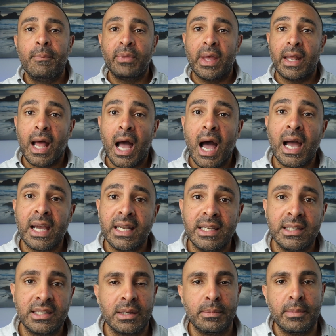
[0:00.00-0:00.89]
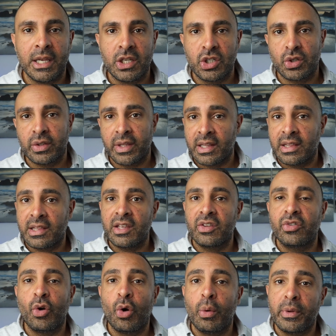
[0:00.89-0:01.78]
that I need to make sure that
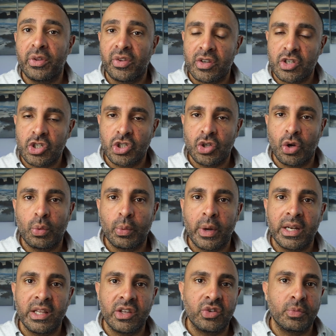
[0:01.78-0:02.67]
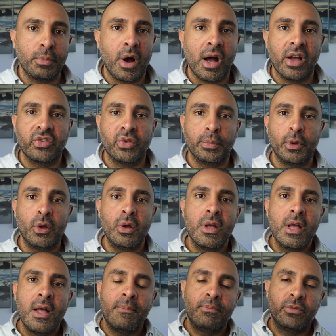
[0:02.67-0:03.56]
this home is as show ready as
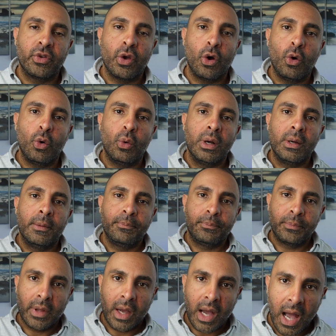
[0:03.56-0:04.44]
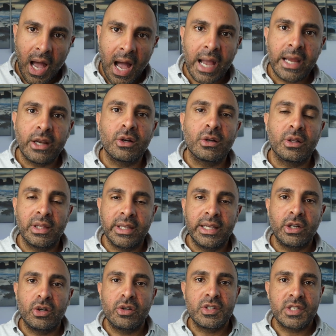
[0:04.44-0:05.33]
possible. So hire
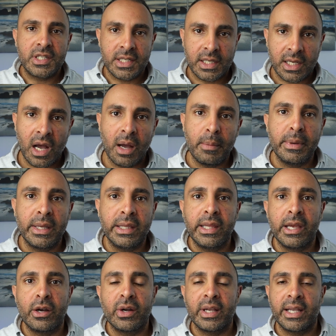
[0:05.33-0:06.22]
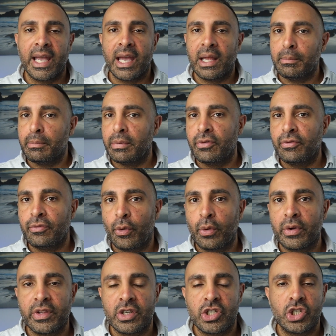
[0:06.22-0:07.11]
cleaners to come in there, again,
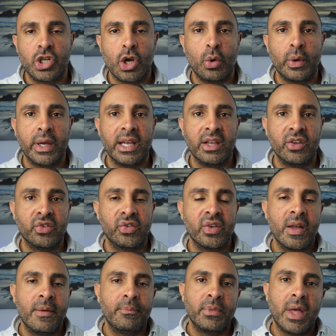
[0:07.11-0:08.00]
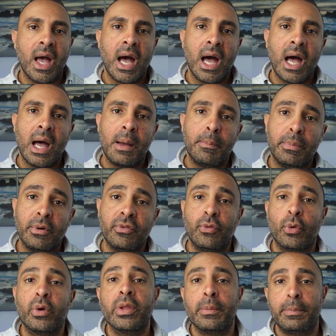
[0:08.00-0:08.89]
before the showings,
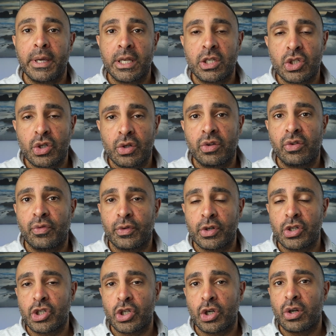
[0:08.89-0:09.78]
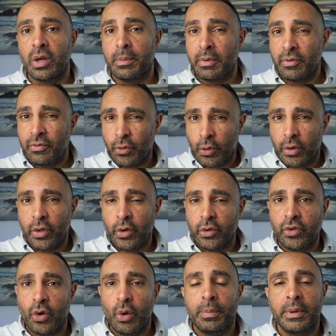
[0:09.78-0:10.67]
before the pictures for sure, and before
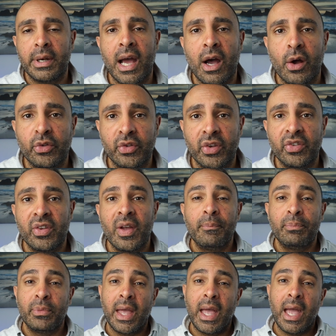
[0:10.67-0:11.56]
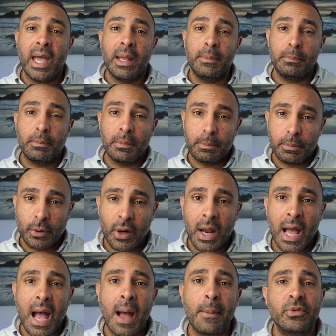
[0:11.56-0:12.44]
those open houses. And
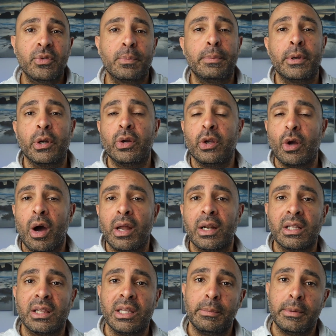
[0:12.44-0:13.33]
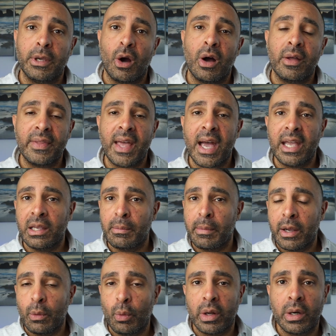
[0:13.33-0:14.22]
perhaps periodically beyond that, you
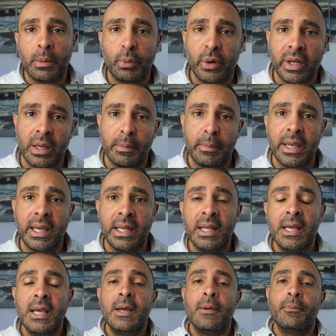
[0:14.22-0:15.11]
might want to bring them in.